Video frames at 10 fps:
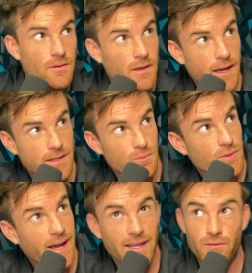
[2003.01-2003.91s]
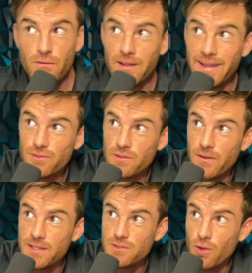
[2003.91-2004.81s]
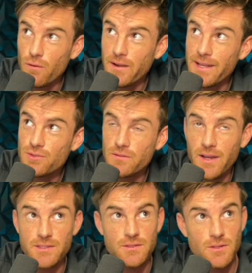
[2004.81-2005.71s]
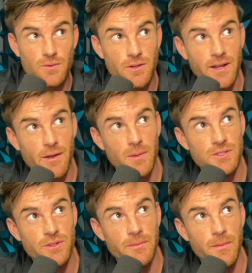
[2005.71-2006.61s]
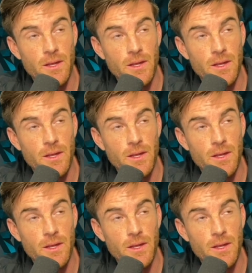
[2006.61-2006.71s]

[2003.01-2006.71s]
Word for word: Guys, I'm not giving financial advice. No financial advice. Don't turn down my stream.